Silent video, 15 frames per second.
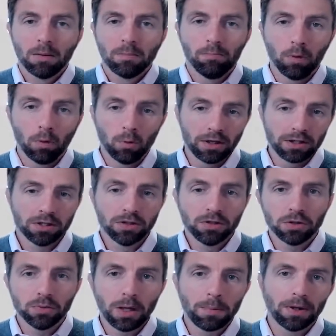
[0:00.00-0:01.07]
But as soon as
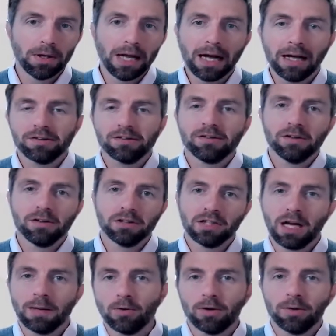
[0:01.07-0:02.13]
you open that, the
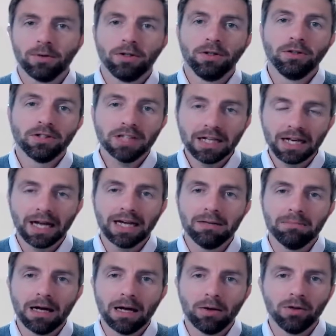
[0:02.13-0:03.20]
cyber criminal who sent that
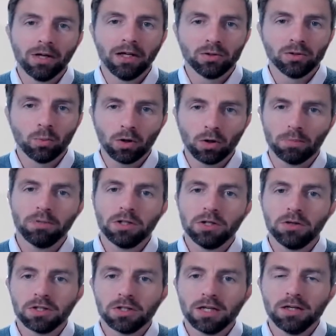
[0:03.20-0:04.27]
email knows what
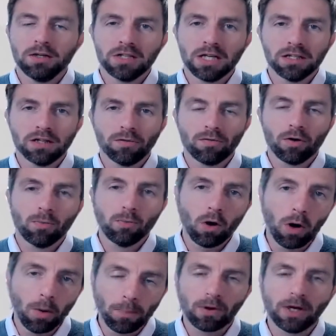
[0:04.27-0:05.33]
computer you sent it from, what
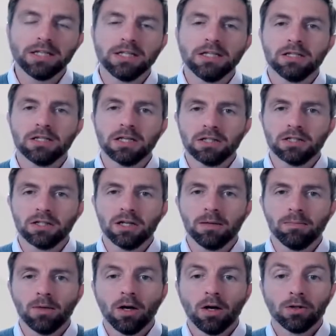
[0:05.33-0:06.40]
operating
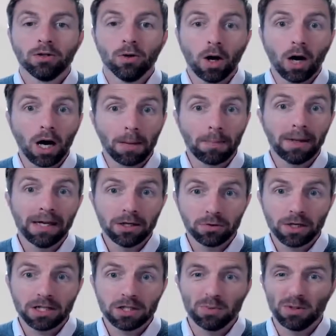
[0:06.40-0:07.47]
system, your IP
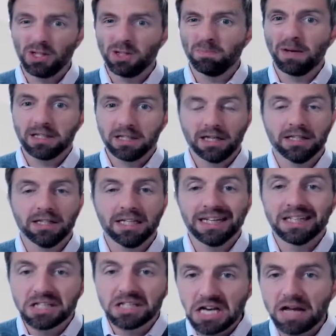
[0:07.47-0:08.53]
address, which is basically the
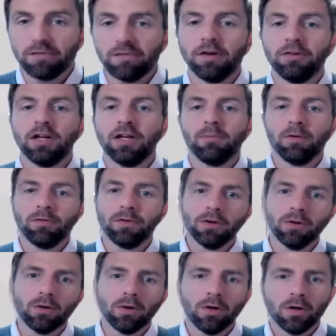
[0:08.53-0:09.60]
internet phone number for
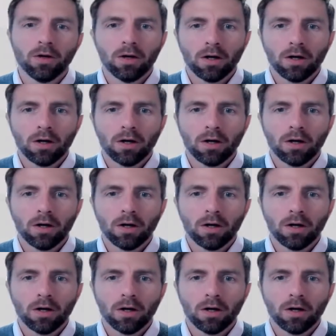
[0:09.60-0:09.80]
your